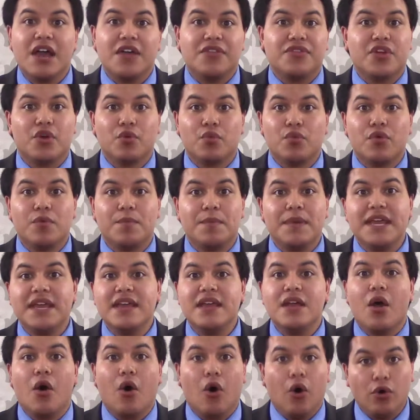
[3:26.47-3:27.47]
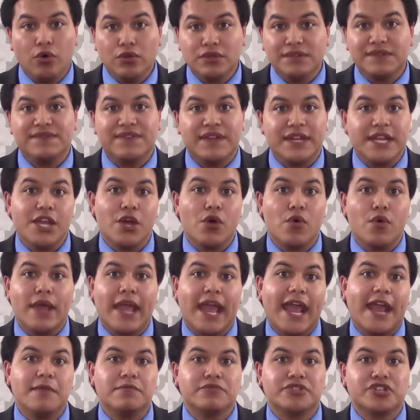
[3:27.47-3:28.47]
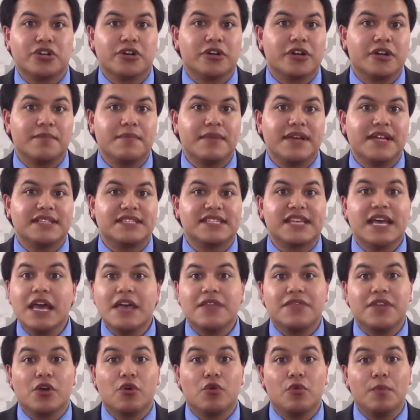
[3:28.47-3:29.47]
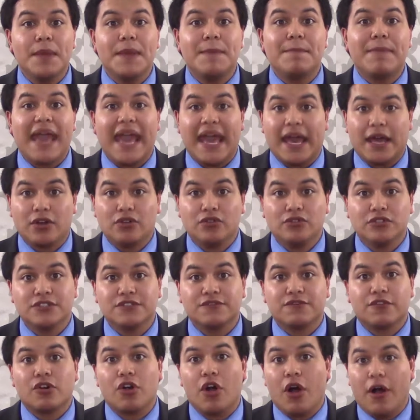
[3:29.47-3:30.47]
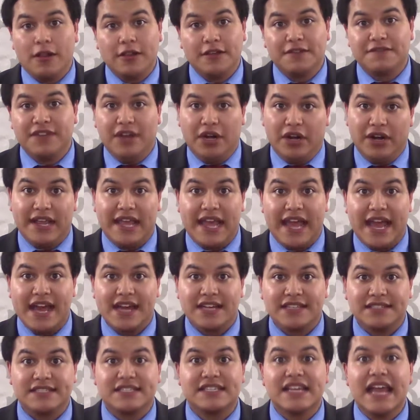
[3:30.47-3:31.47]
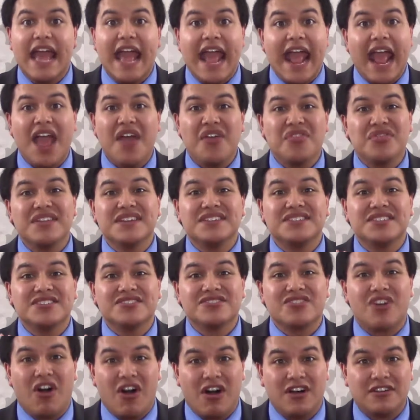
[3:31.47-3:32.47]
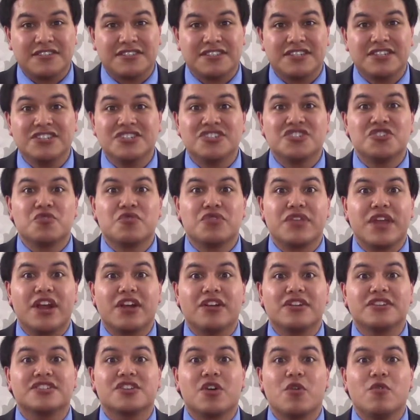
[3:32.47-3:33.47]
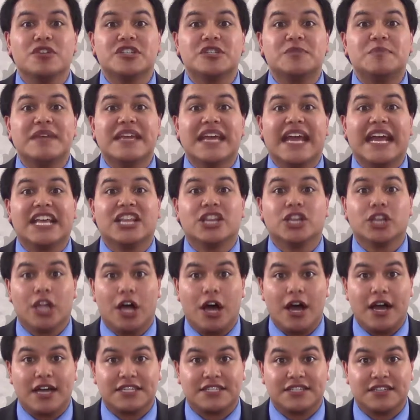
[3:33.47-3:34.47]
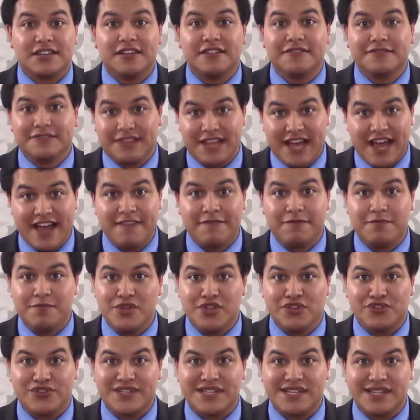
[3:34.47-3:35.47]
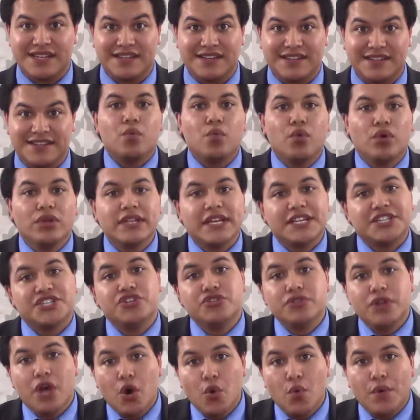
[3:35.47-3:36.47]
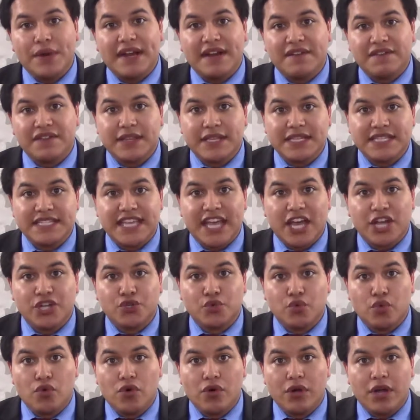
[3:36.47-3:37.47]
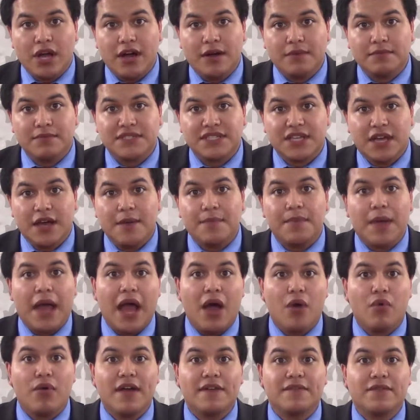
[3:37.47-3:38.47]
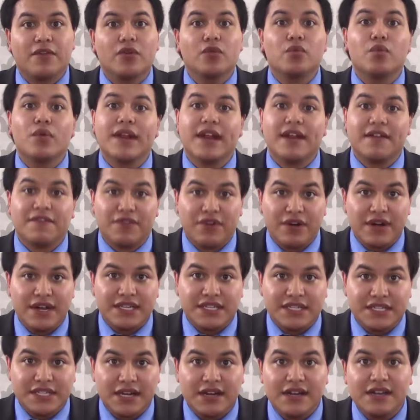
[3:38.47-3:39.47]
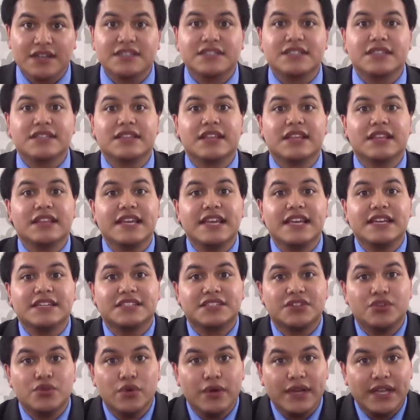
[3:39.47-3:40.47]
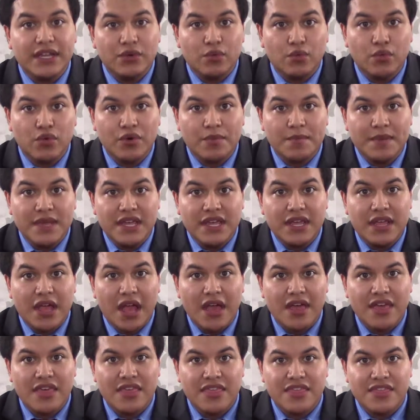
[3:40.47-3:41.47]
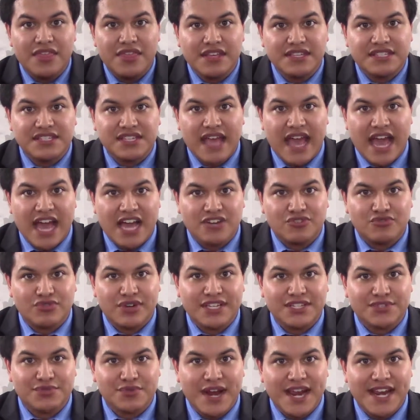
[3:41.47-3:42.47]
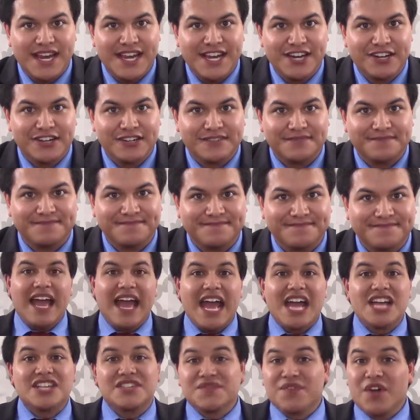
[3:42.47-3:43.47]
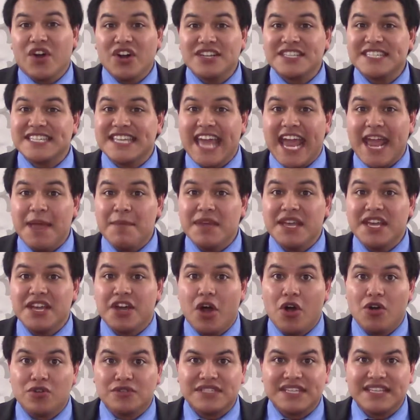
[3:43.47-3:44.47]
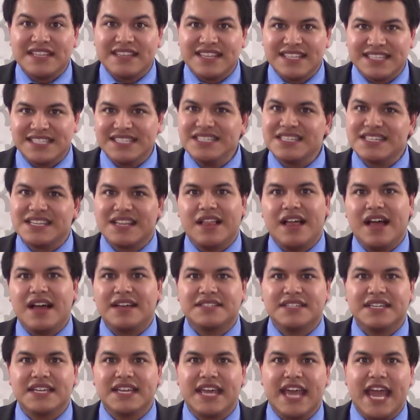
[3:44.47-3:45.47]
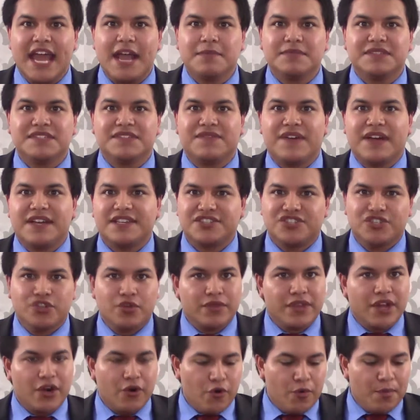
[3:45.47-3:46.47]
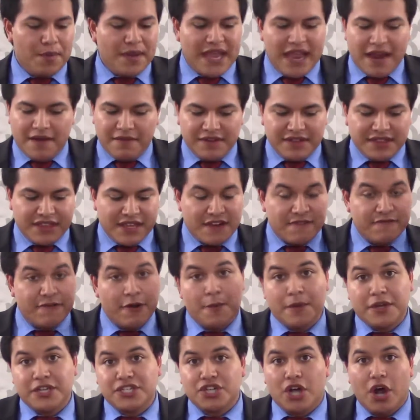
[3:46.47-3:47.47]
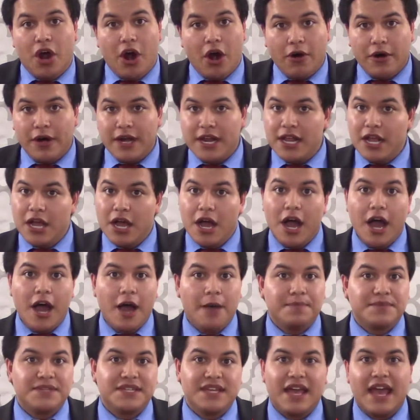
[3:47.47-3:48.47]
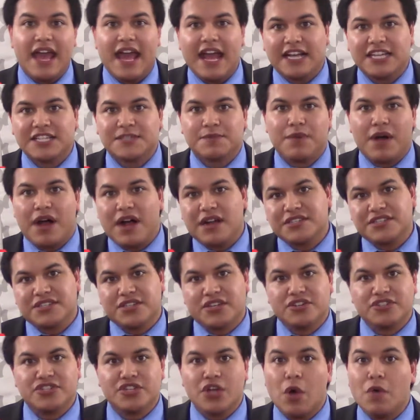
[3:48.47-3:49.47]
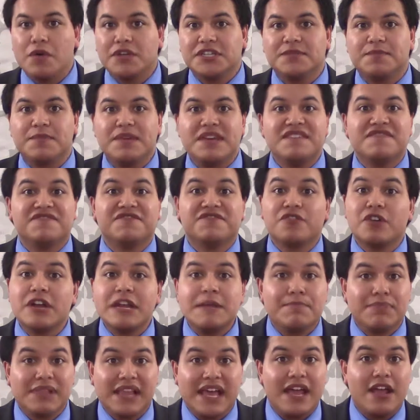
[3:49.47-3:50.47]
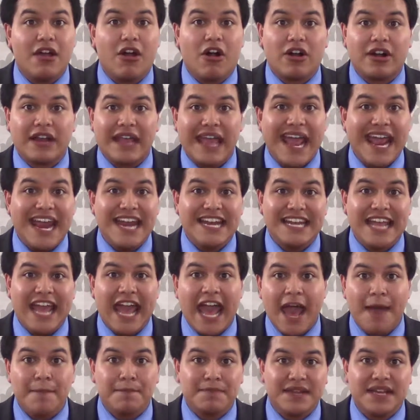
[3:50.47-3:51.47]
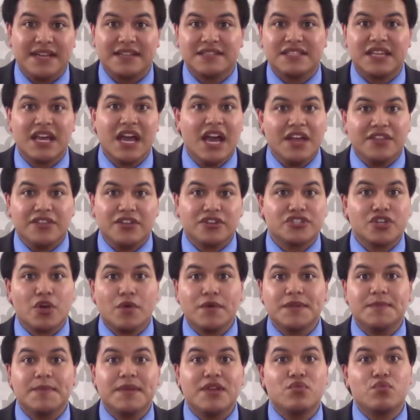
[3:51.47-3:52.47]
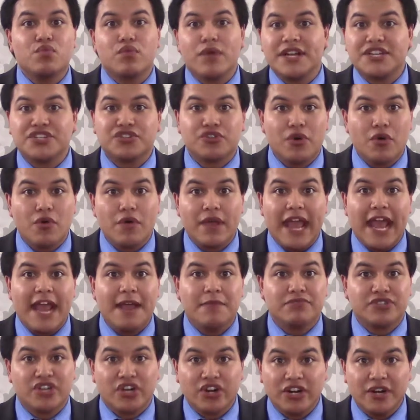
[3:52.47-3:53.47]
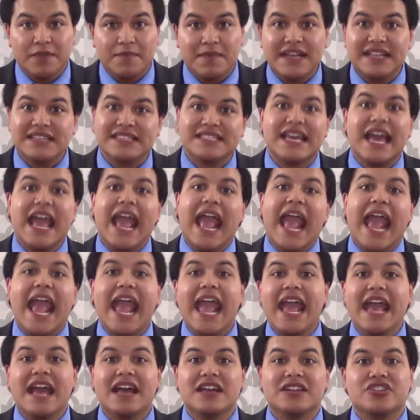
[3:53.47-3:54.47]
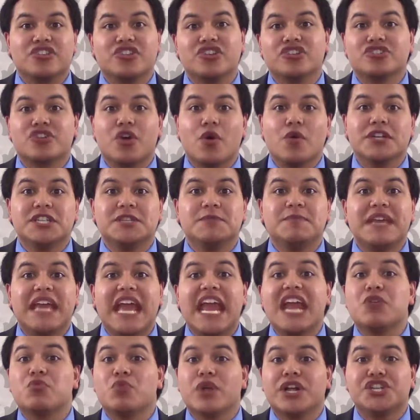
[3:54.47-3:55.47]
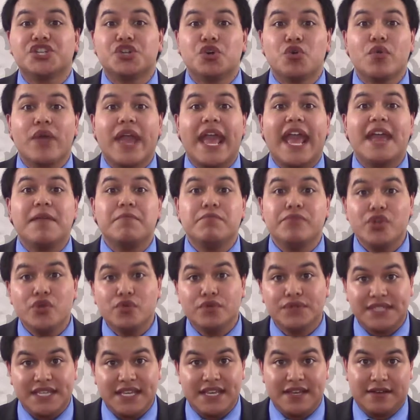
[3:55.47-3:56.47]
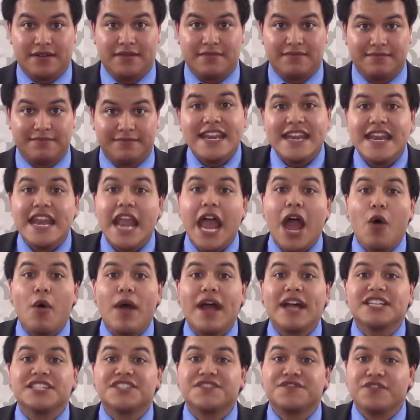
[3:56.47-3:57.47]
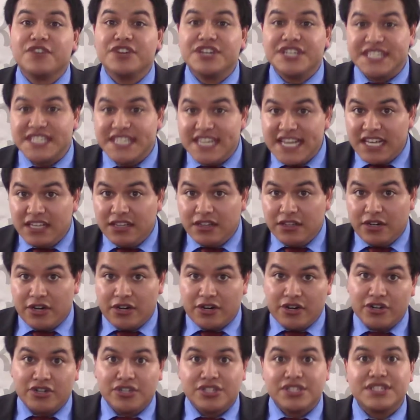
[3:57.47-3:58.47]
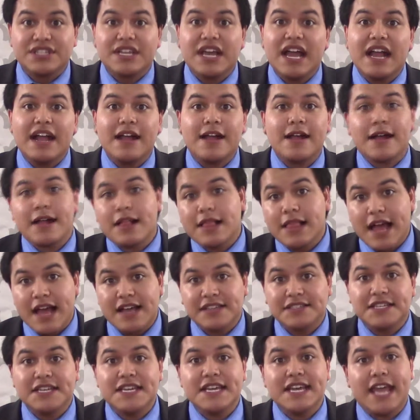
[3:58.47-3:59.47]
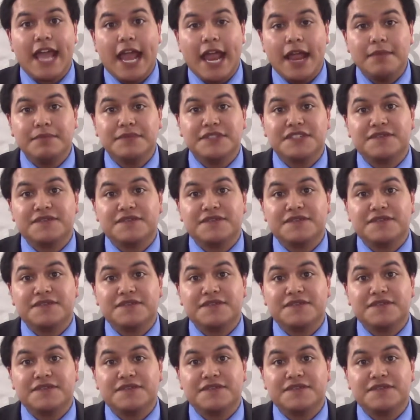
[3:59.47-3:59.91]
there will be old video game tournaments, there will be panels for all of their guests, and this is Austin, so there is going to be a lot of live music. We'll let you know whenever the schedule comes up. However, whenever it does, the link to it will be this address right here. As far as gaming goes, this is Classic Games Fest, so there will be everything from Atari up to Xbox. There's going to be free play arcade cabinets, there's going to be retro game tournaments, and there's going to be a retro game museum. Now as for dealers, Classic Games